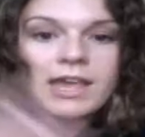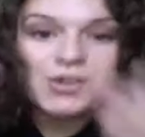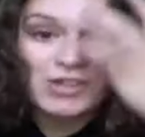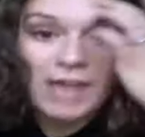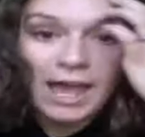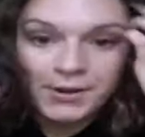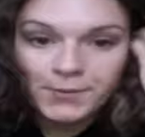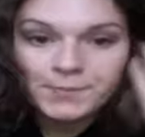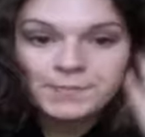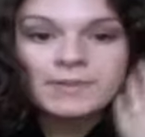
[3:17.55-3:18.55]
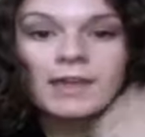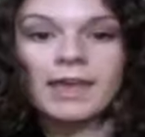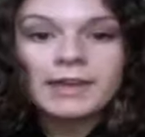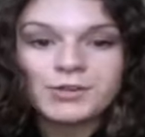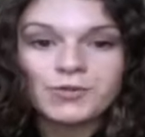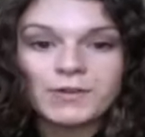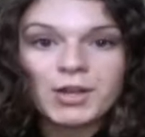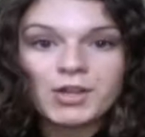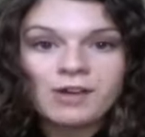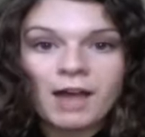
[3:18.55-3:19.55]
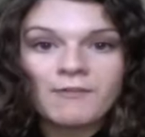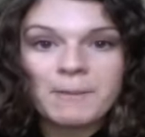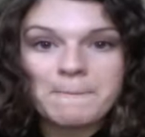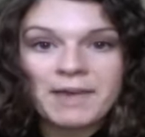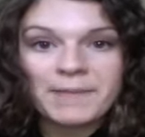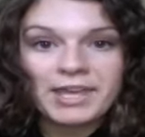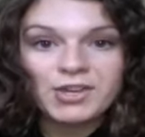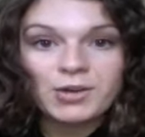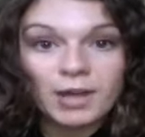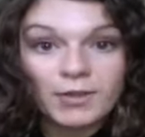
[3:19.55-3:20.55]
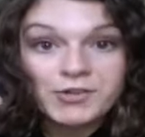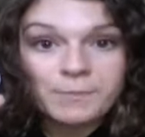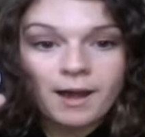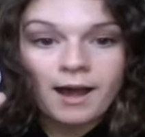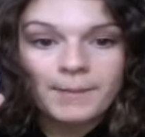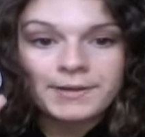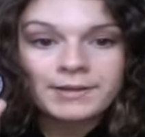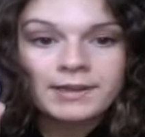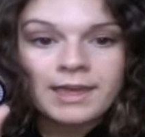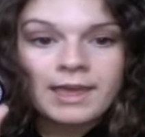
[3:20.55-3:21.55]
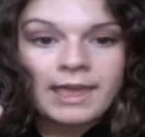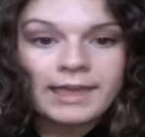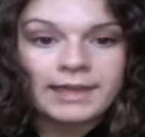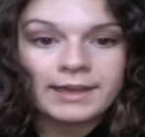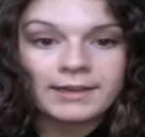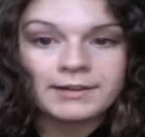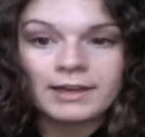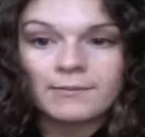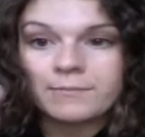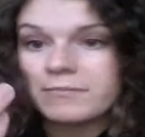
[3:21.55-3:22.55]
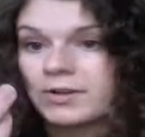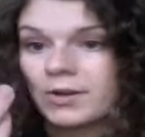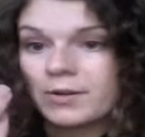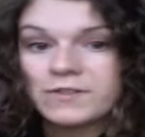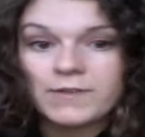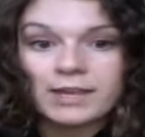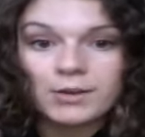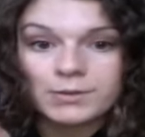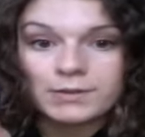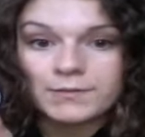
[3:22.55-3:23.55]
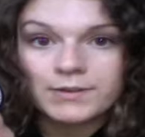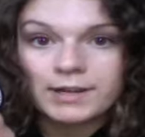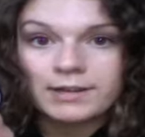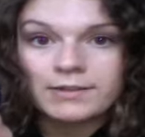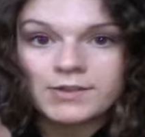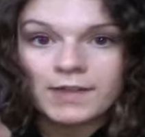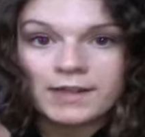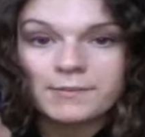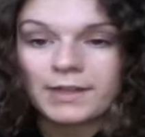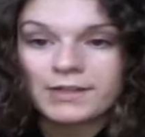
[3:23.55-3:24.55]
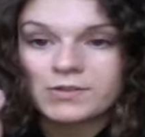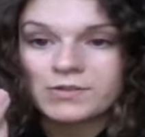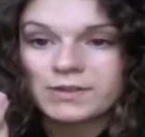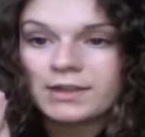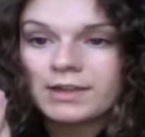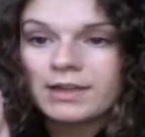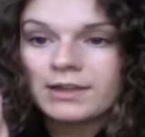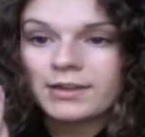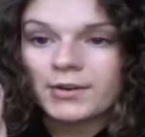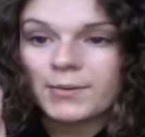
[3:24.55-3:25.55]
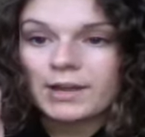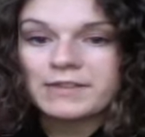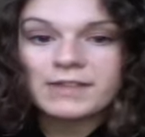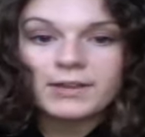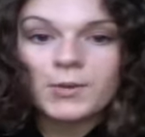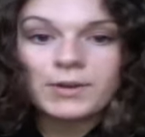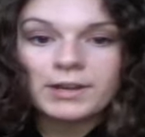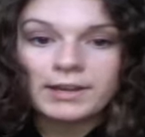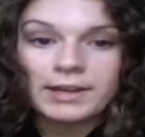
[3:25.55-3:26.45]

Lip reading: your shadow. It does a really good job at making your colors pop, and it's vegan cruelty free. So that's just, instead of going to